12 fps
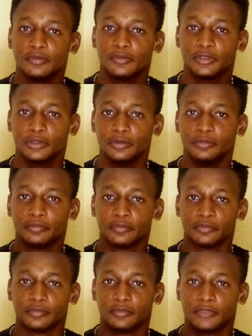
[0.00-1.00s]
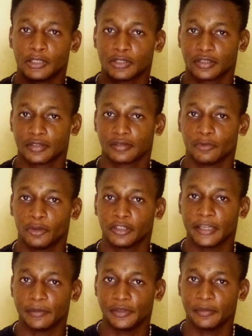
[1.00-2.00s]
So that's what
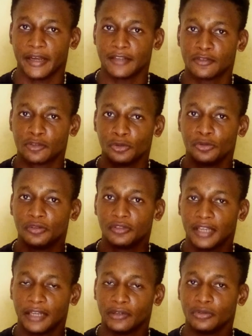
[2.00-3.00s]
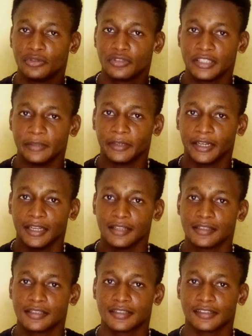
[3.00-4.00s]
I mean by 2 nano SIM
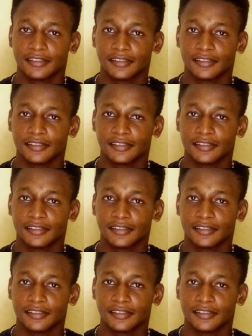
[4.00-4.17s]
cards.